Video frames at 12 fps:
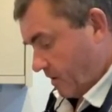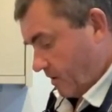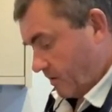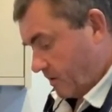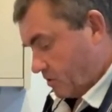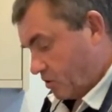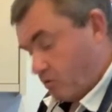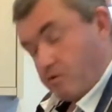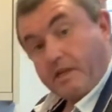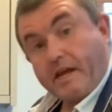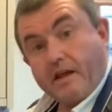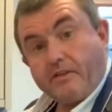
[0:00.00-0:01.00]
the two
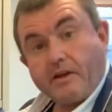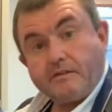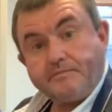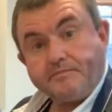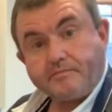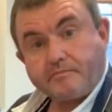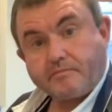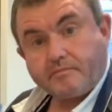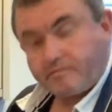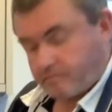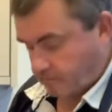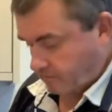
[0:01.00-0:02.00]
together.
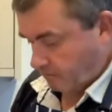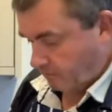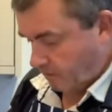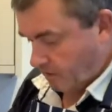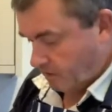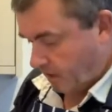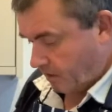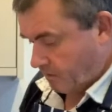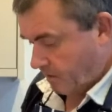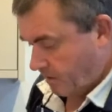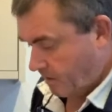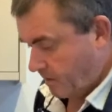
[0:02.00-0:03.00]

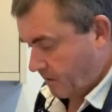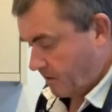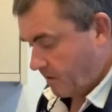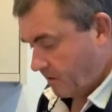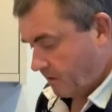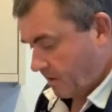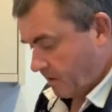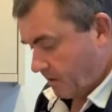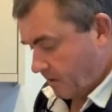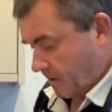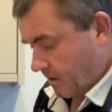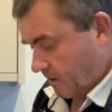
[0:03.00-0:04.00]
So
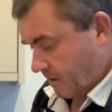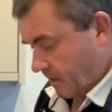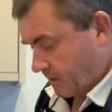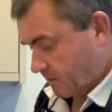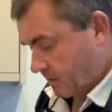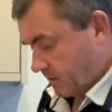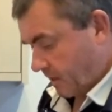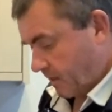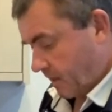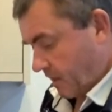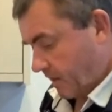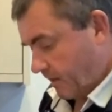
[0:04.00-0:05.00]
that's going to take a
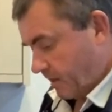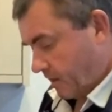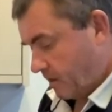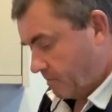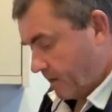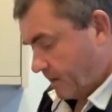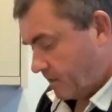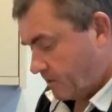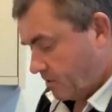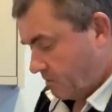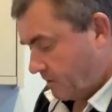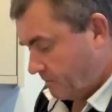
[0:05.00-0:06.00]
little bit of
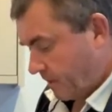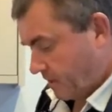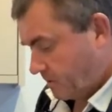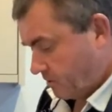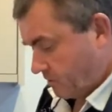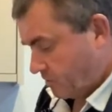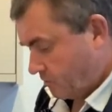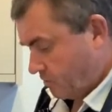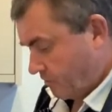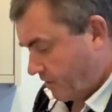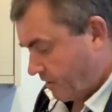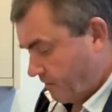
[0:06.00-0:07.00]
doing, making sure it's all
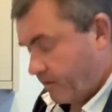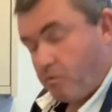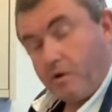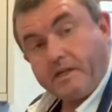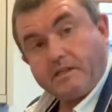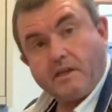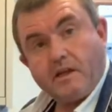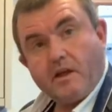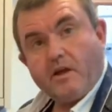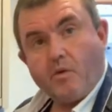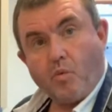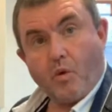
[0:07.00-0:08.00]
thoroughly
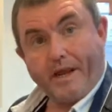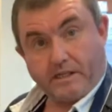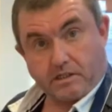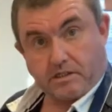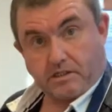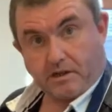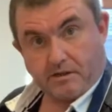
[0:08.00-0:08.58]
whisked